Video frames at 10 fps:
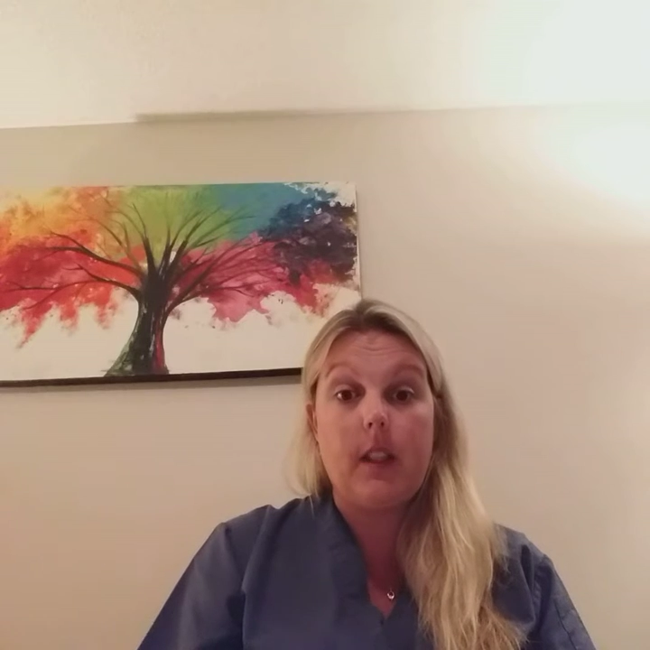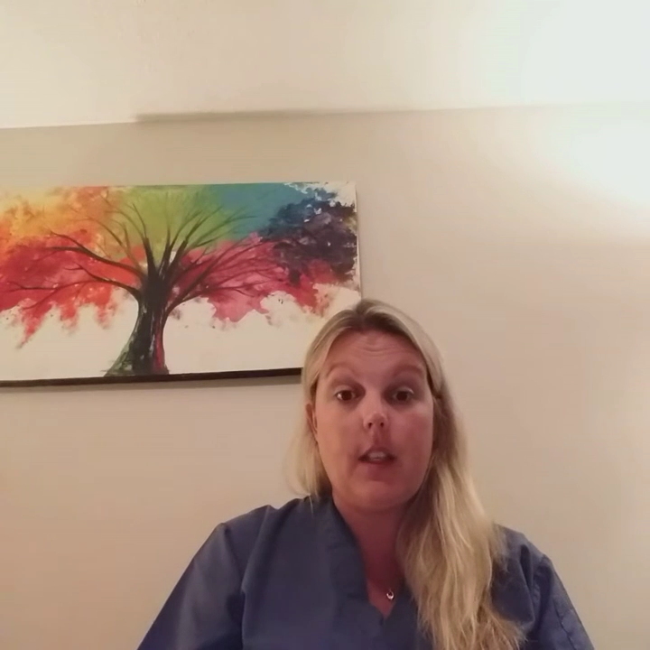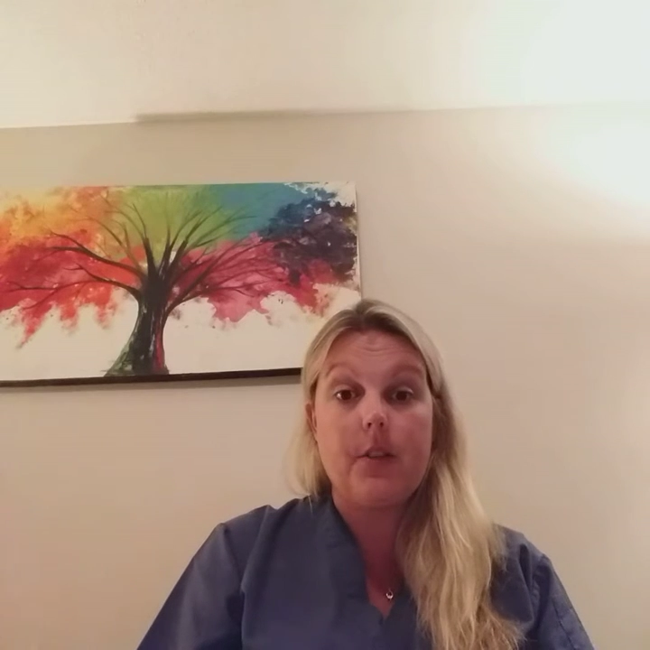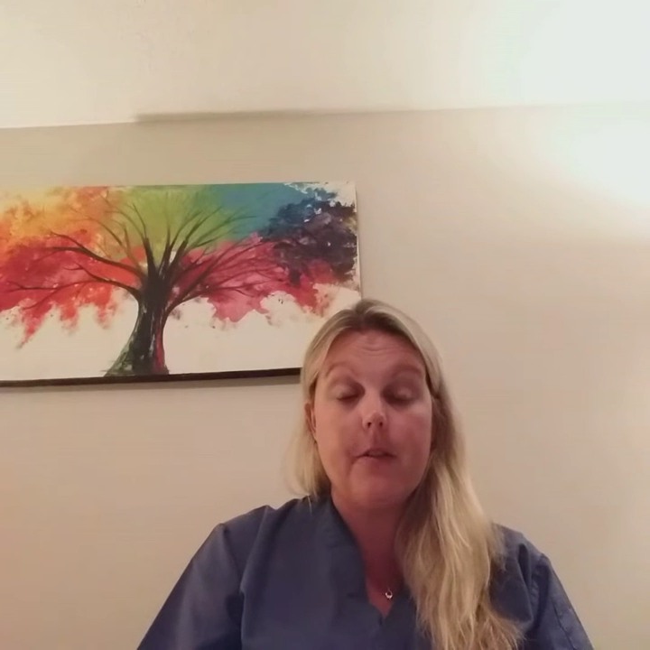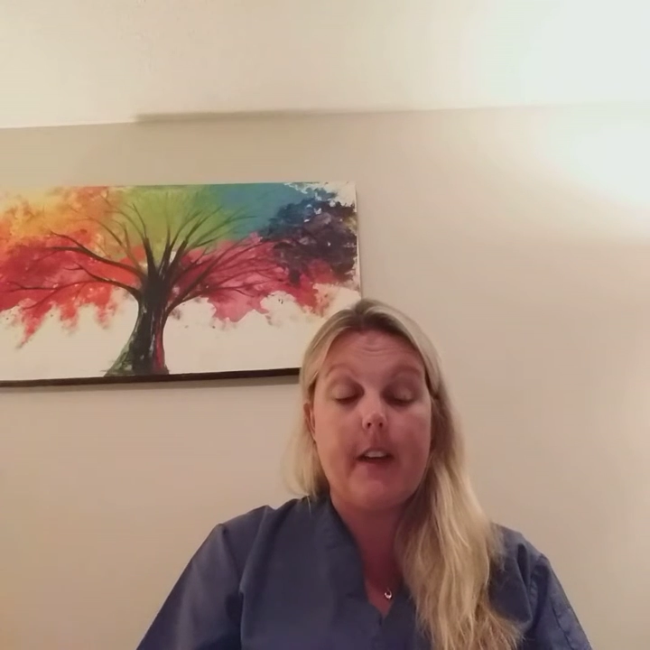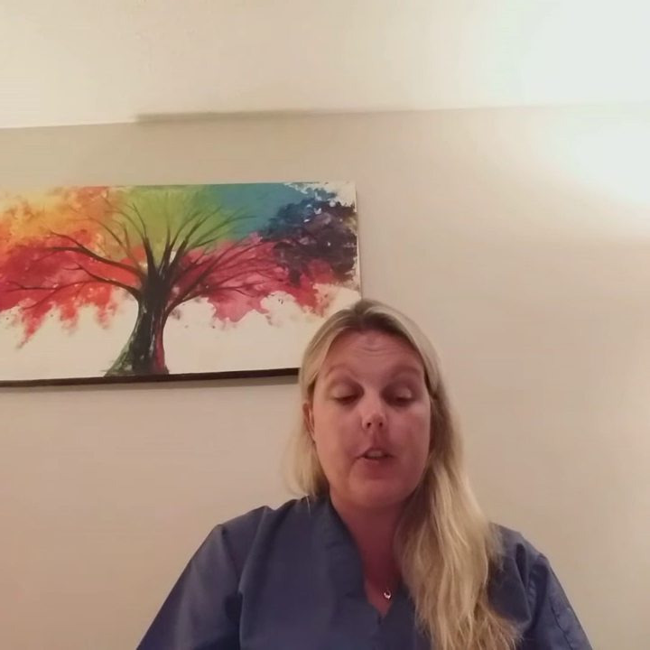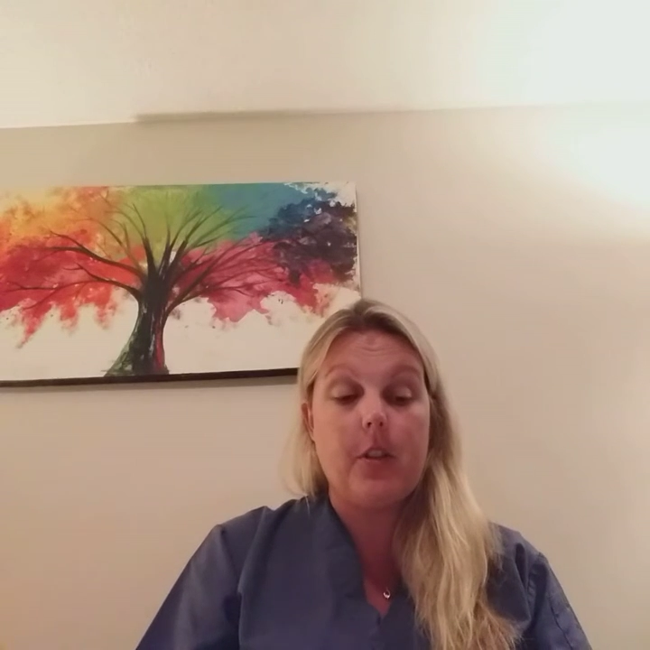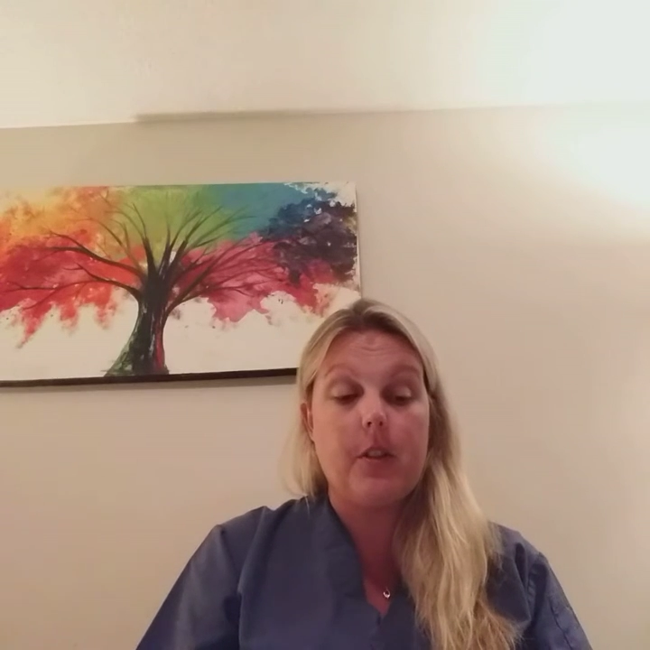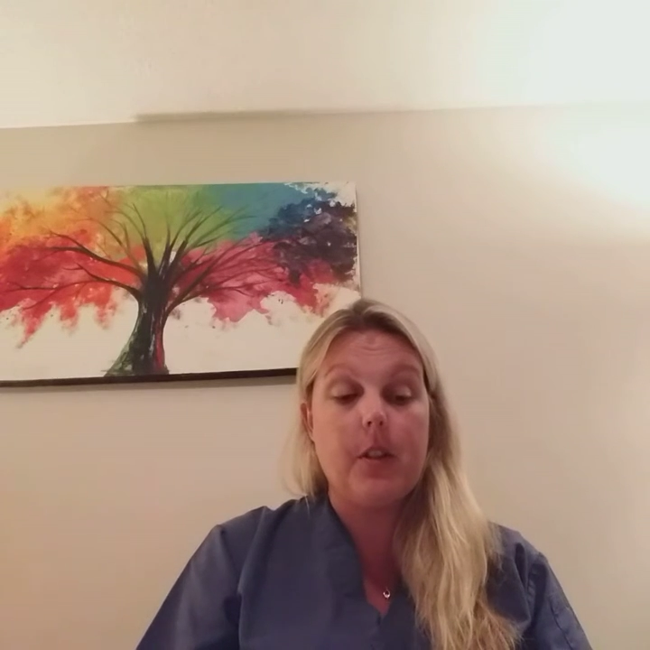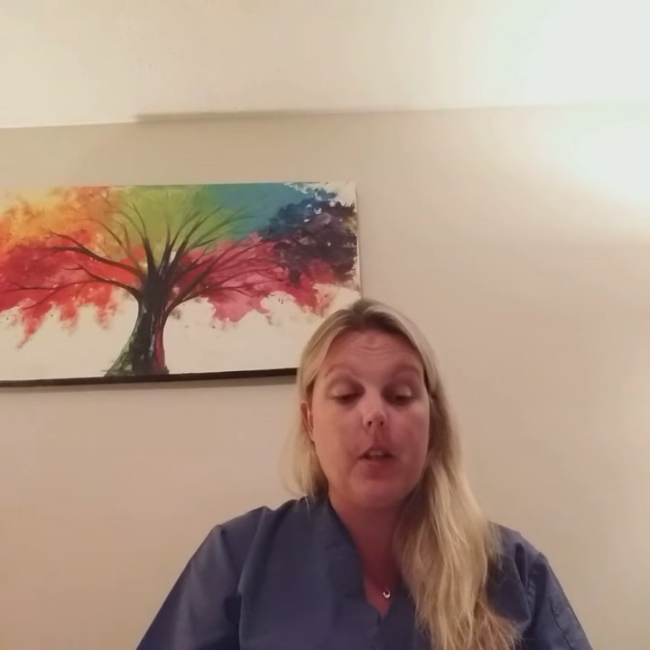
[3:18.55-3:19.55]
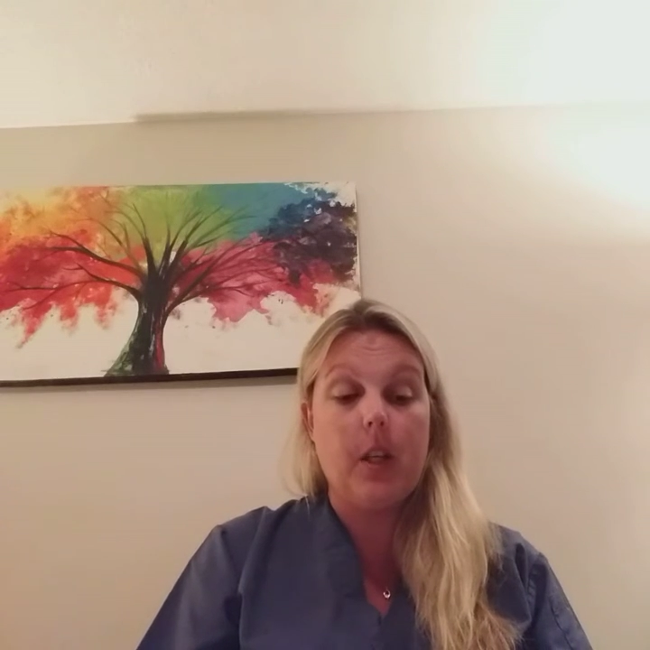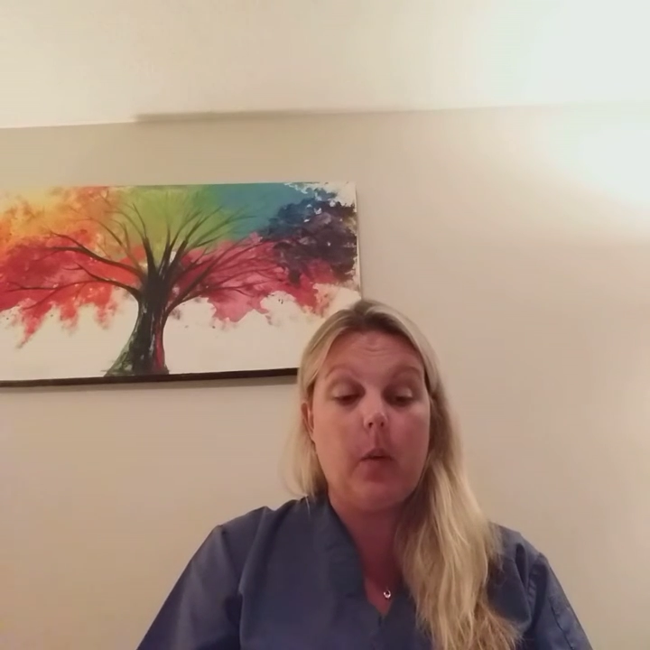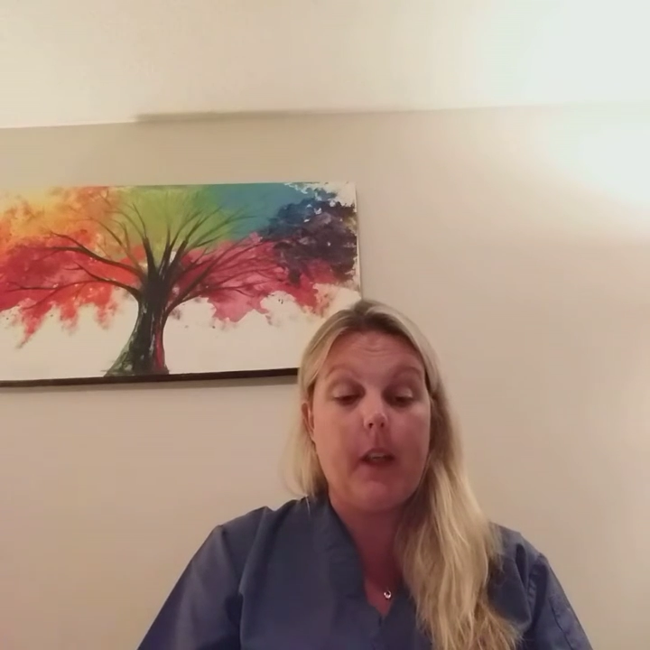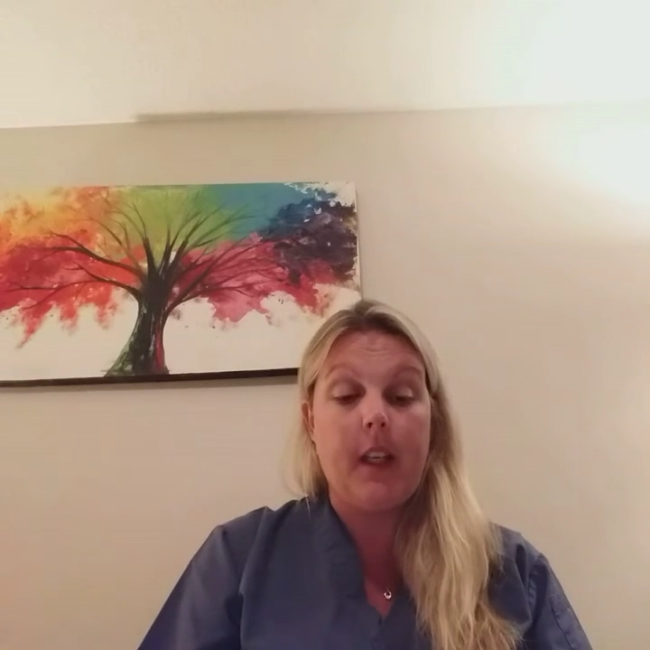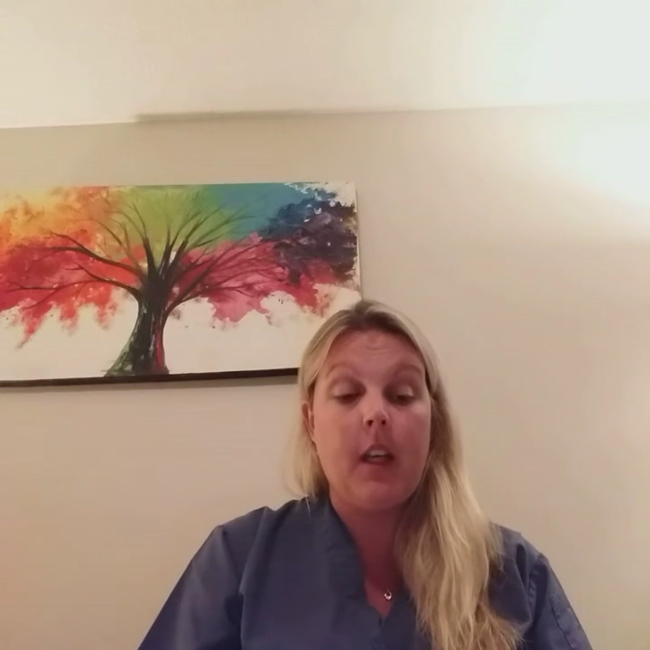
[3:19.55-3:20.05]
the interventions are
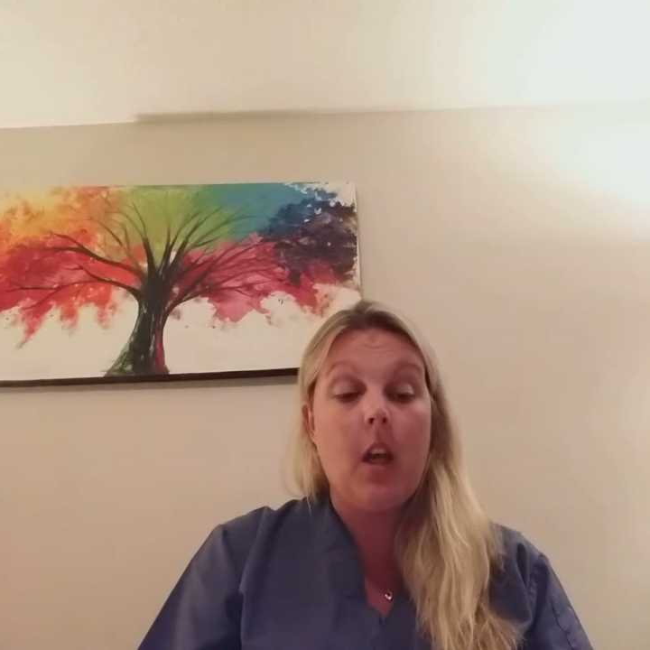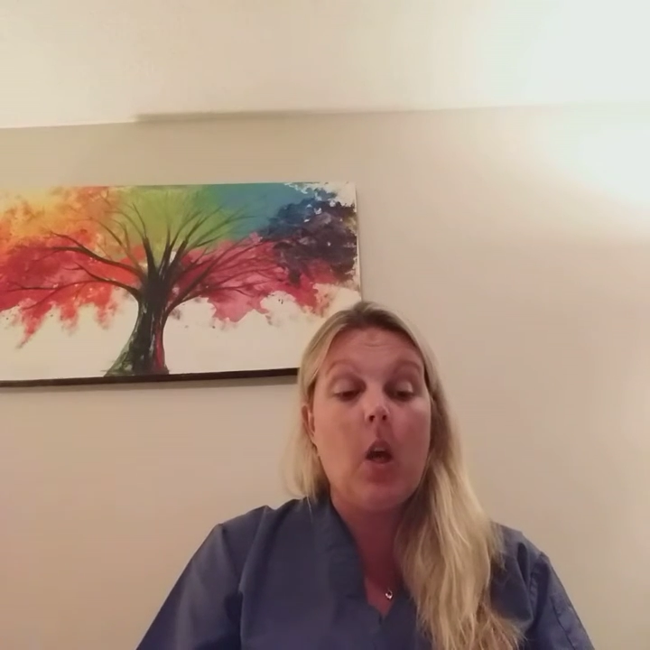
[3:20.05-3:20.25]
going,